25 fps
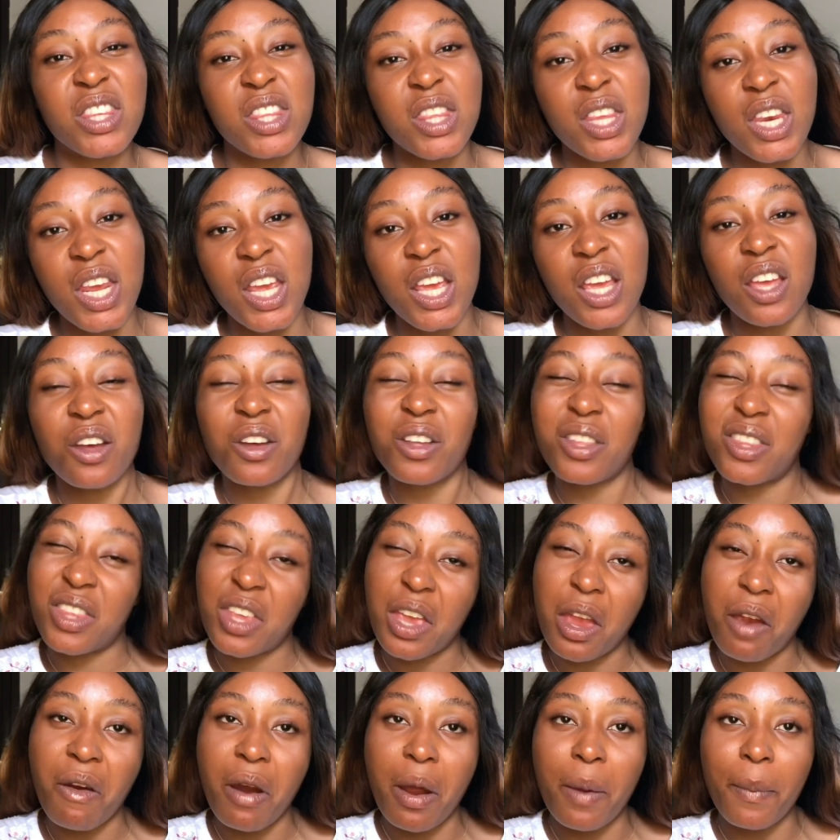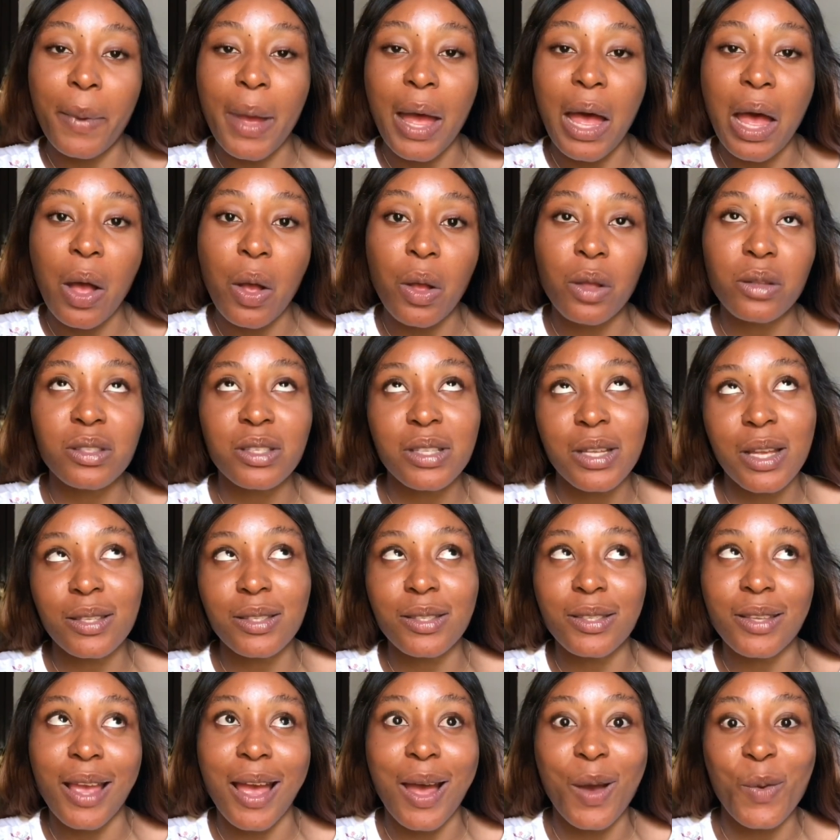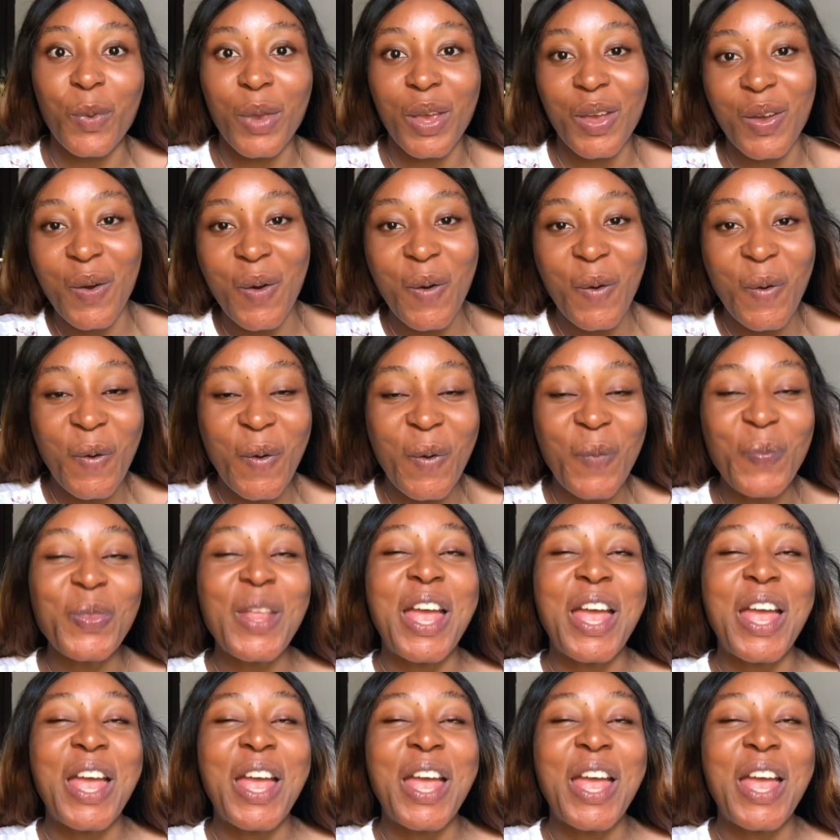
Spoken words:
3 or thereabouts. Let's see how we go.